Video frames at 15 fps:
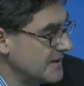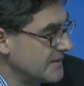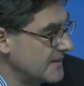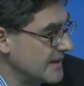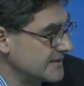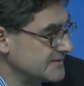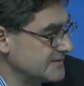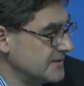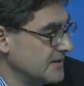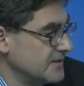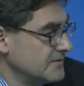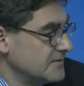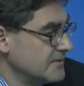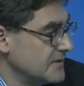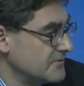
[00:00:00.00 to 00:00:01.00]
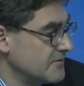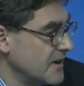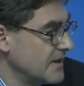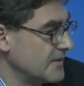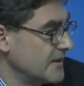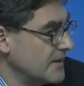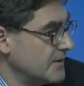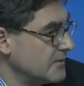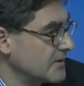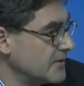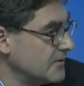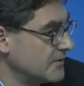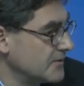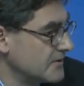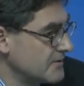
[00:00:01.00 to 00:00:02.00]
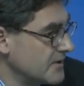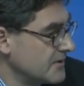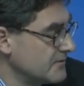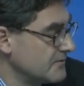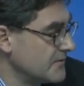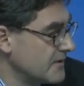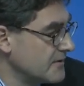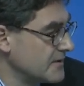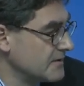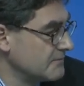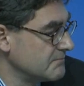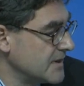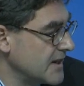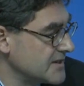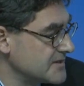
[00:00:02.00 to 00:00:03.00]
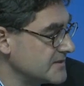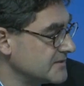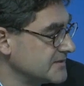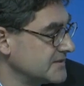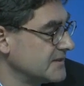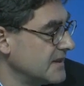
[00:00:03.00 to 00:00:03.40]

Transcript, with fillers: That's not a right that you accord your own foreign nationals